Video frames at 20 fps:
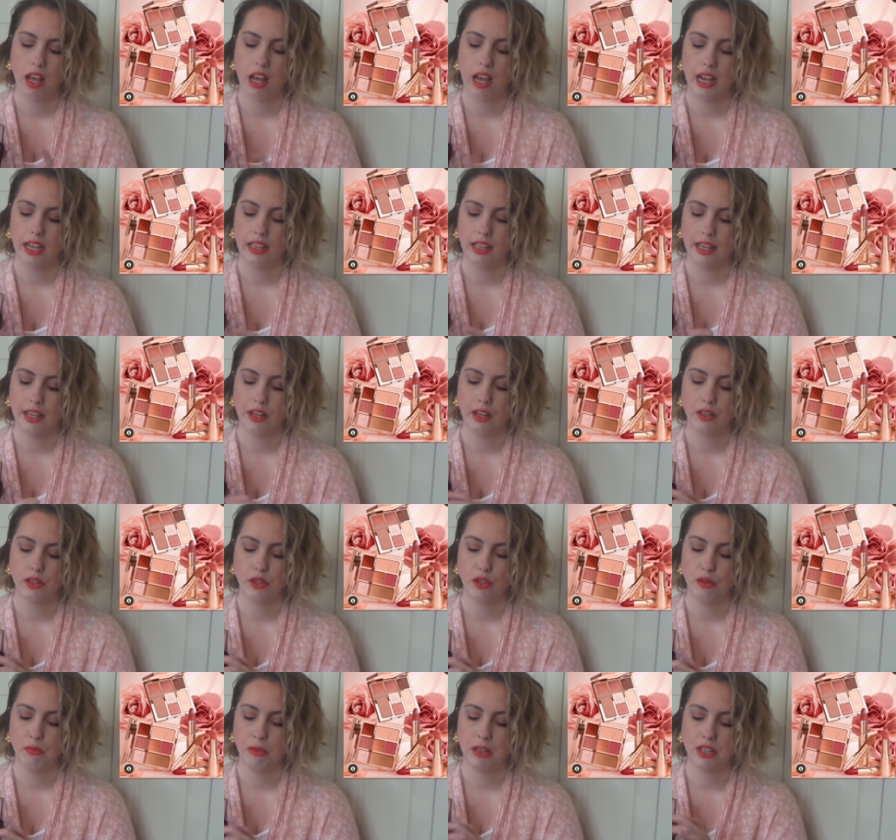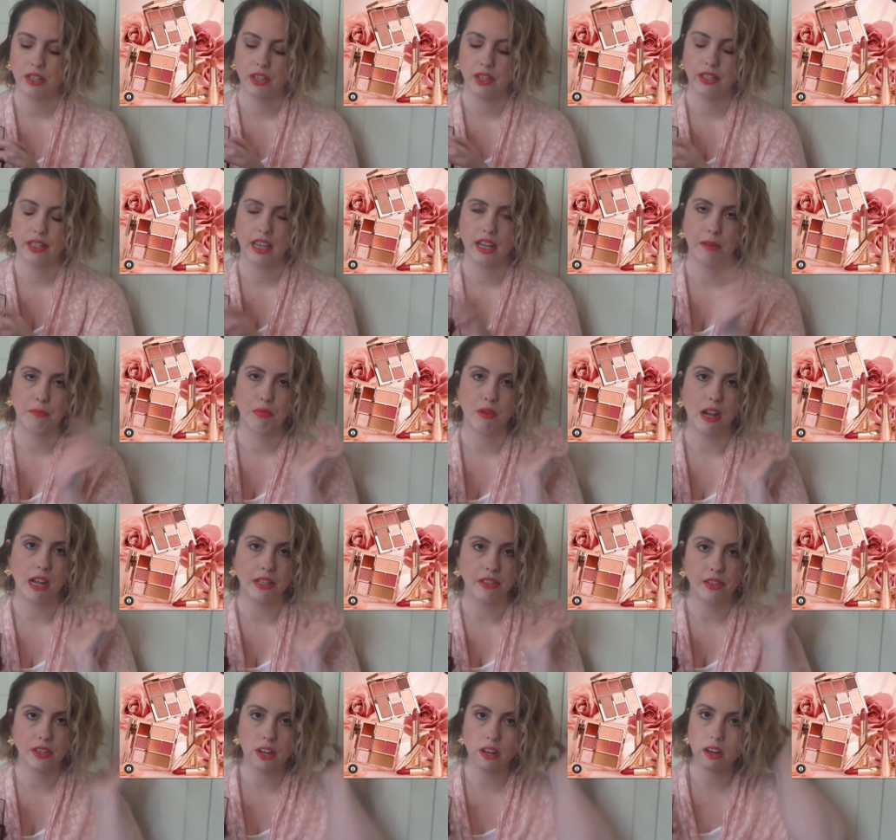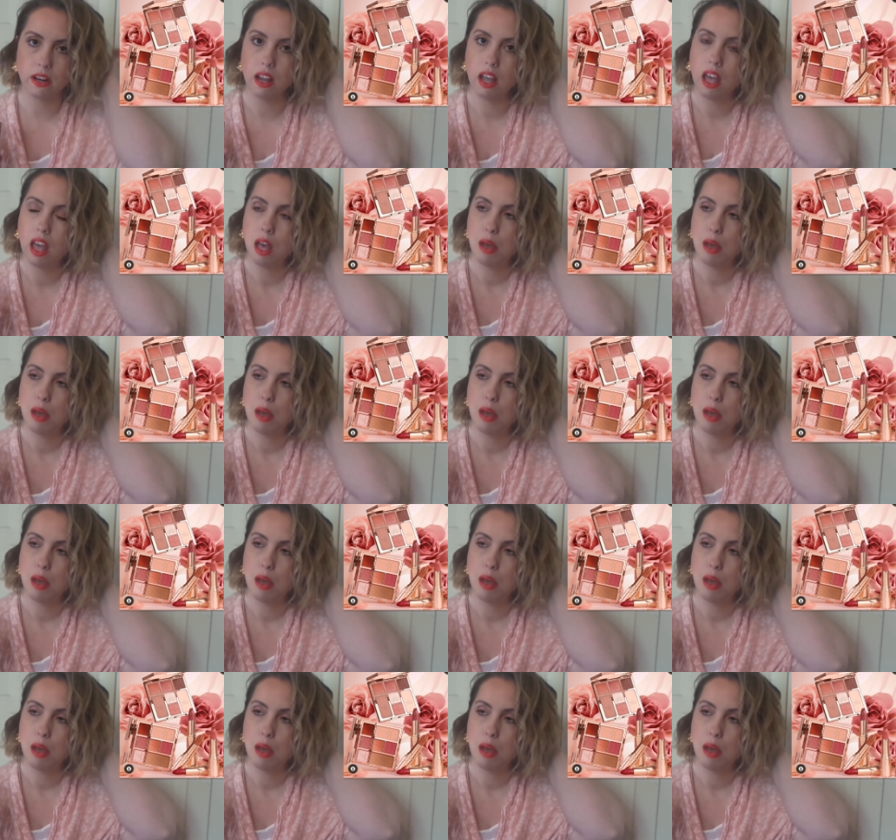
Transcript: highlighter, 2 blushes, and a bronzer.